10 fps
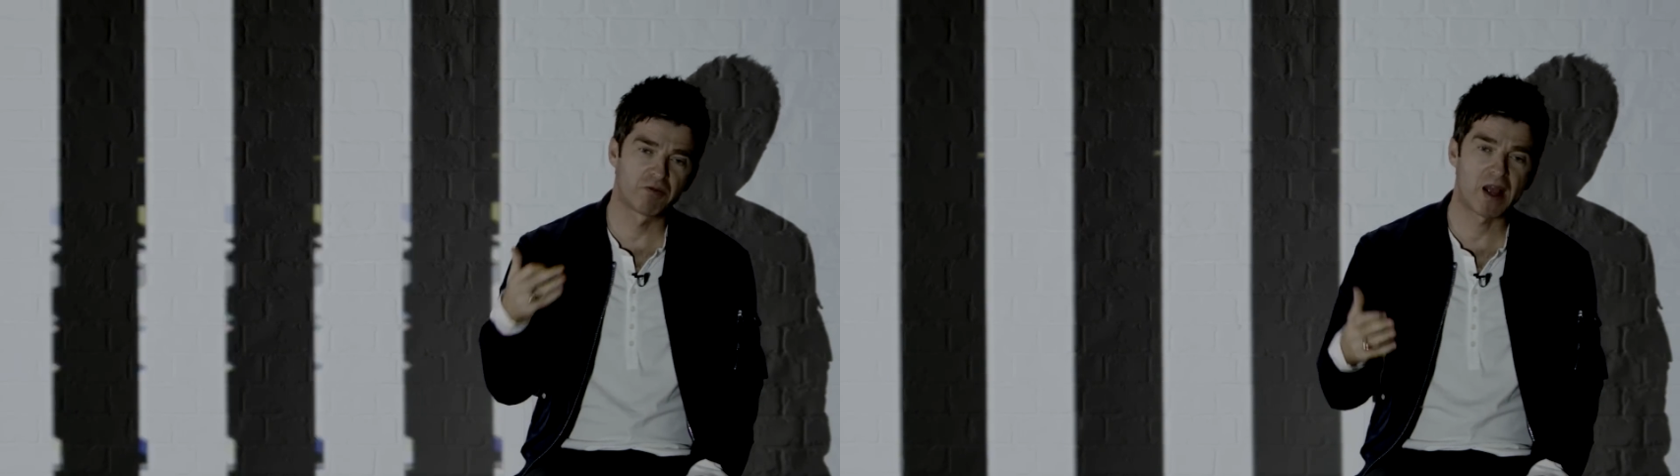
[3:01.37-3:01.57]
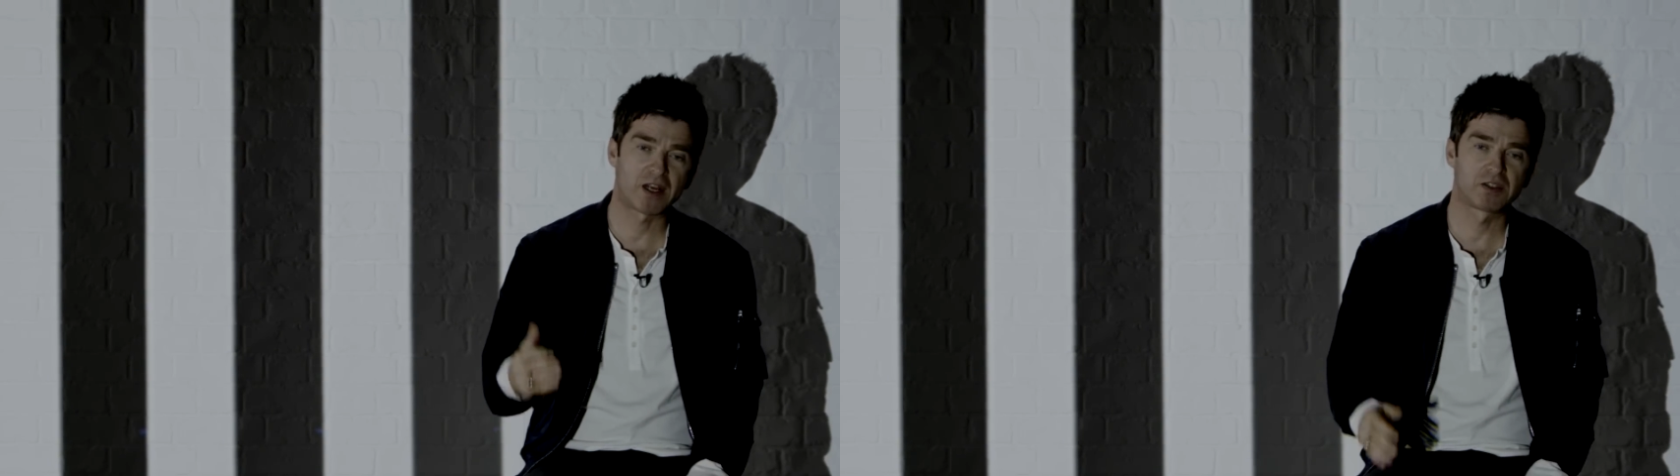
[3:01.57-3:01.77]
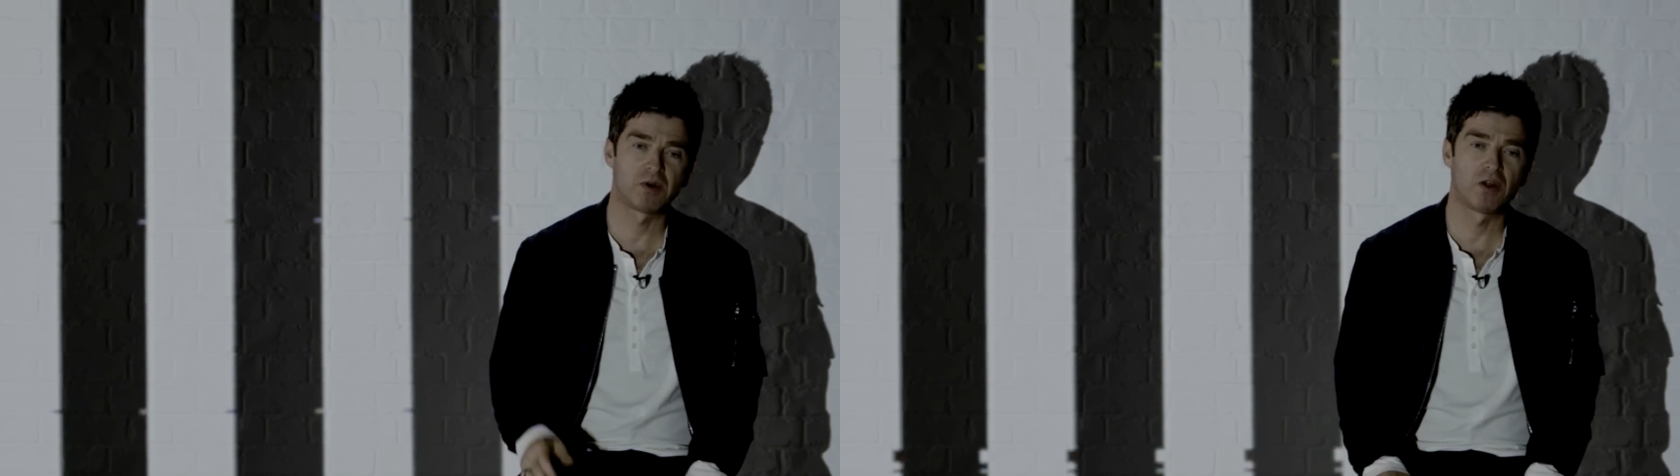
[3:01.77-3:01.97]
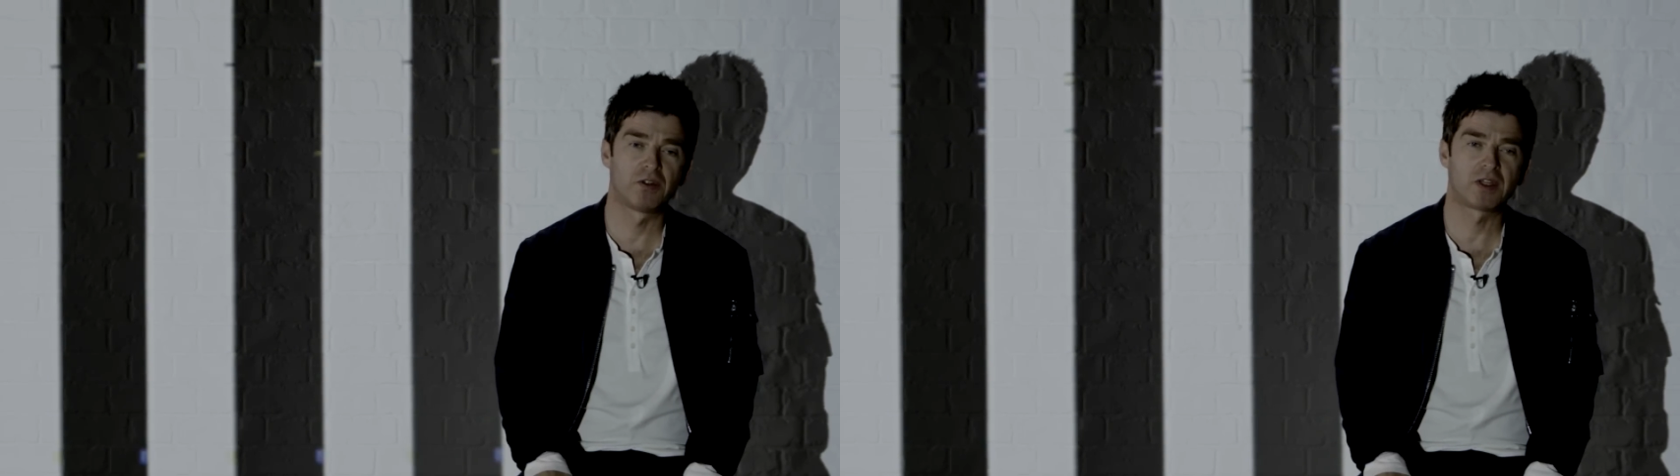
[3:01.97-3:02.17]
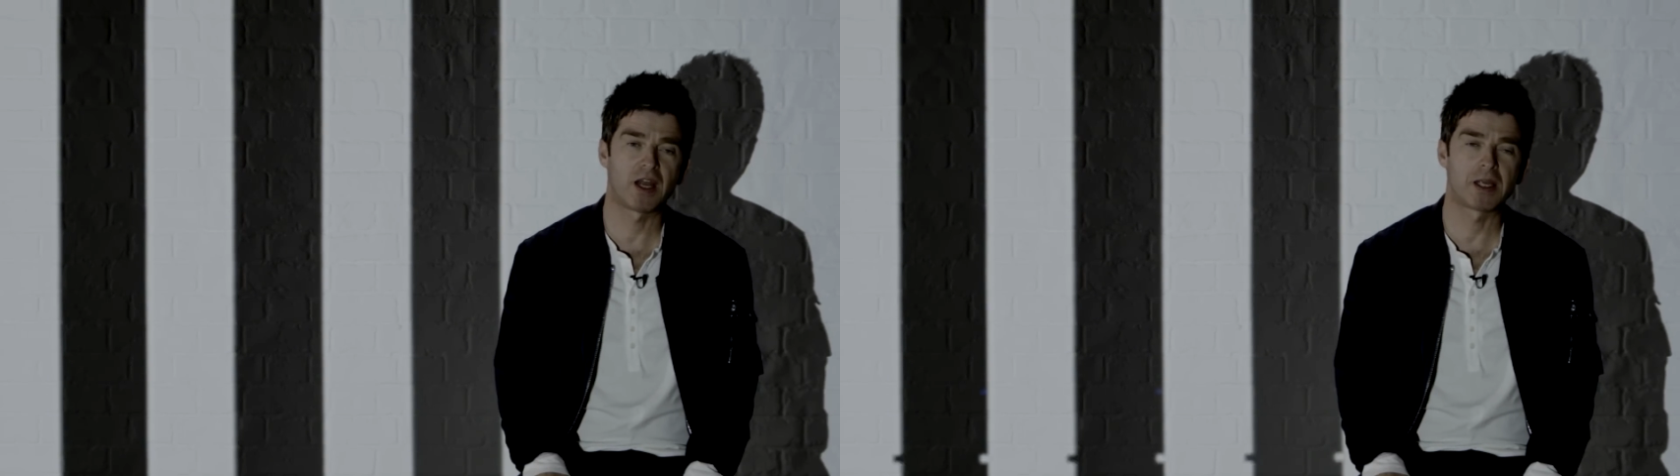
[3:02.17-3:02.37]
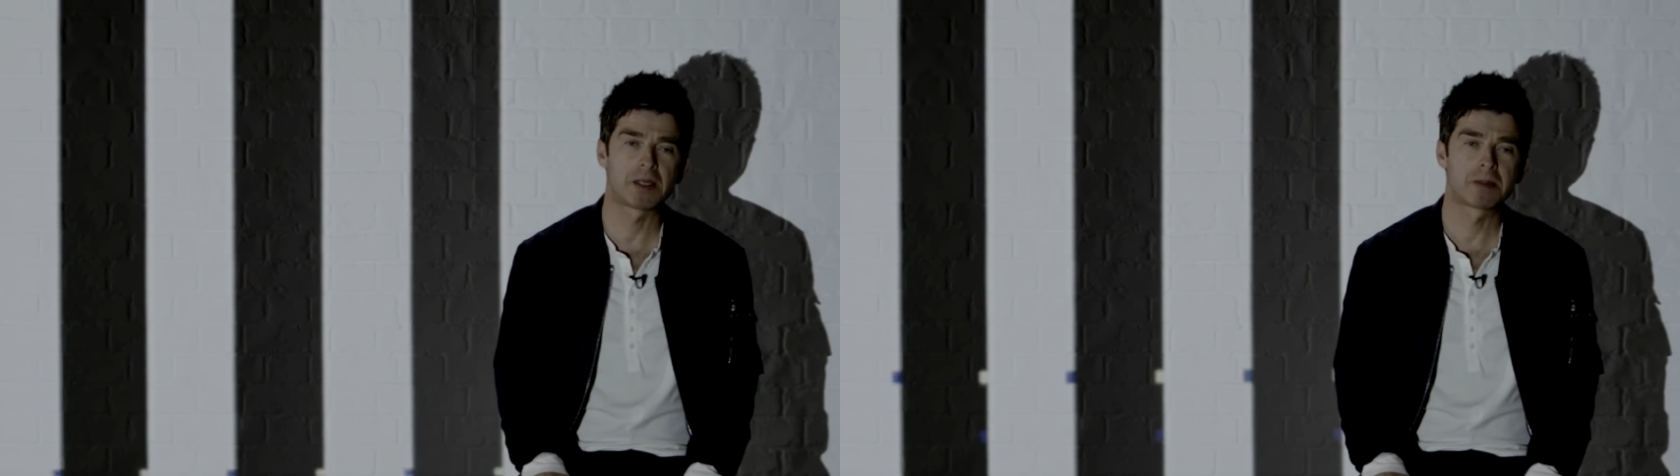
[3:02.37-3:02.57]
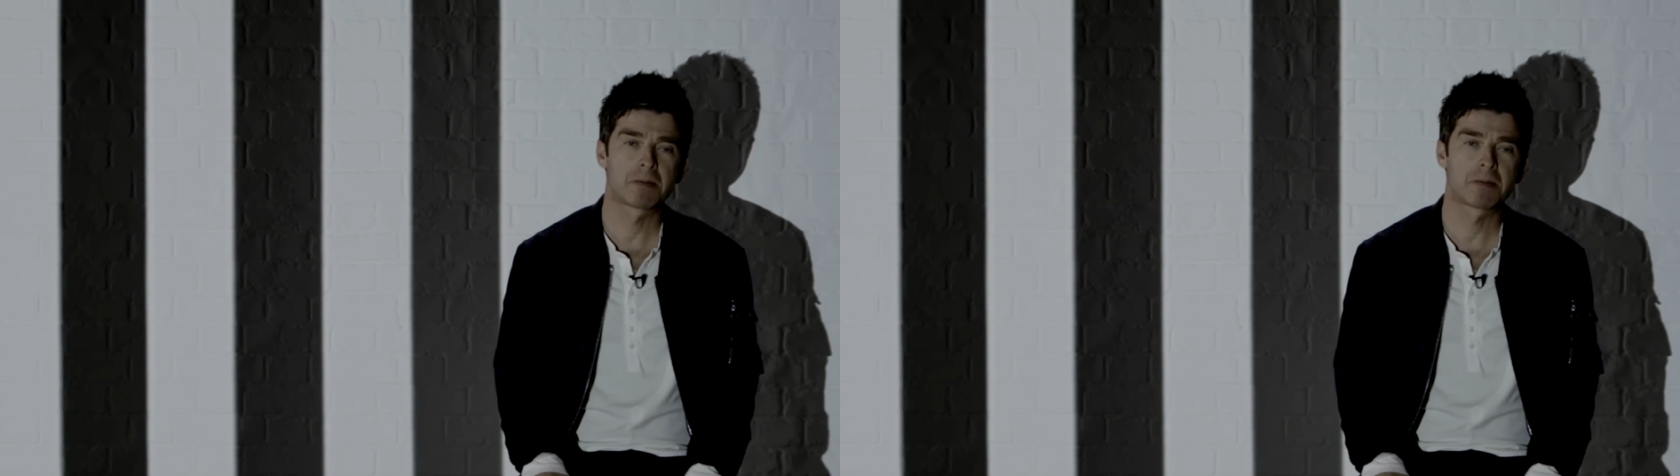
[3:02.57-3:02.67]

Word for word: of react to it on the day.